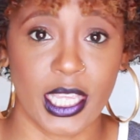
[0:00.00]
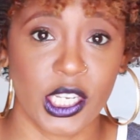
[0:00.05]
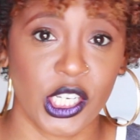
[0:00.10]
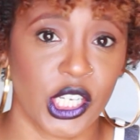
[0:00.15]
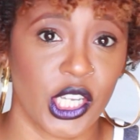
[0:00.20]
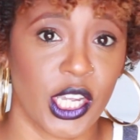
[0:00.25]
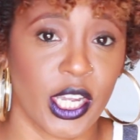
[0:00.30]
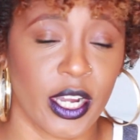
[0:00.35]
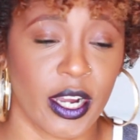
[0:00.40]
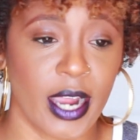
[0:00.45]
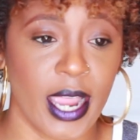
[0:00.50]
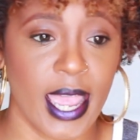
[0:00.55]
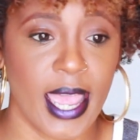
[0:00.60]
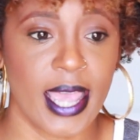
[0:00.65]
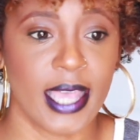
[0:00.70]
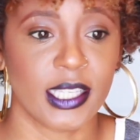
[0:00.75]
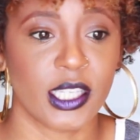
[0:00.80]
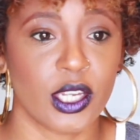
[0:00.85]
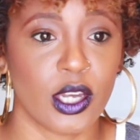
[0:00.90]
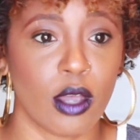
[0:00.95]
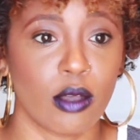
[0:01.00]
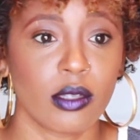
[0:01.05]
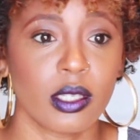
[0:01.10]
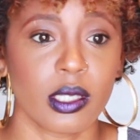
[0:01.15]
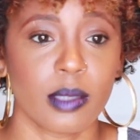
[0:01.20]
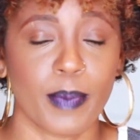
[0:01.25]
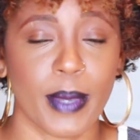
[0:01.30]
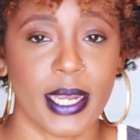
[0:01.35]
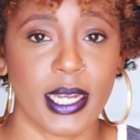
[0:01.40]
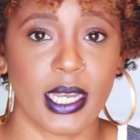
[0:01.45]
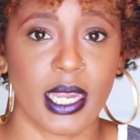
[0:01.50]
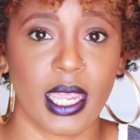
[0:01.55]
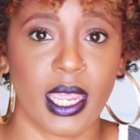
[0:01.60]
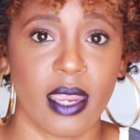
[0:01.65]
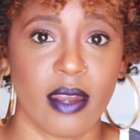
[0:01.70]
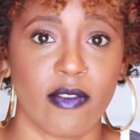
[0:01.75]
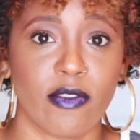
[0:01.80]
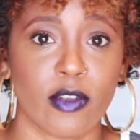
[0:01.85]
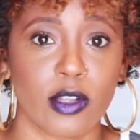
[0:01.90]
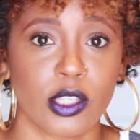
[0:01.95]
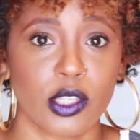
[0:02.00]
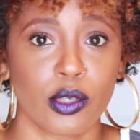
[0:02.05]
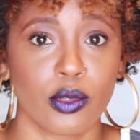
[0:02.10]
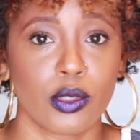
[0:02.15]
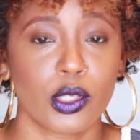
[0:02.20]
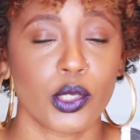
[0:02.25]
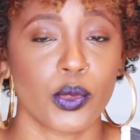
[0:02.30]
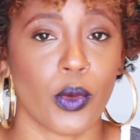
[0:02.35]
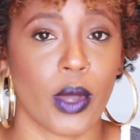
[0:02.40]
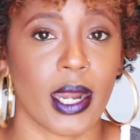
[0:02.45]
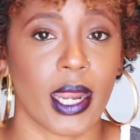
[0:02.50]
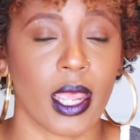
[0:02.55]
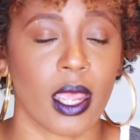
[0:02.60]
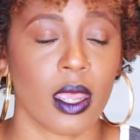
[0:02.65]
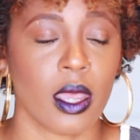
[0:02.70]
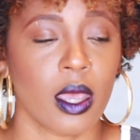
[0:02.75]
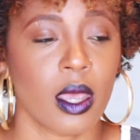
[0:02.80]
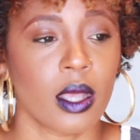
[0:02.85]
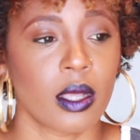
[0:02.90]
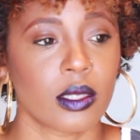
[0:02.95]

this year is no spending for 220.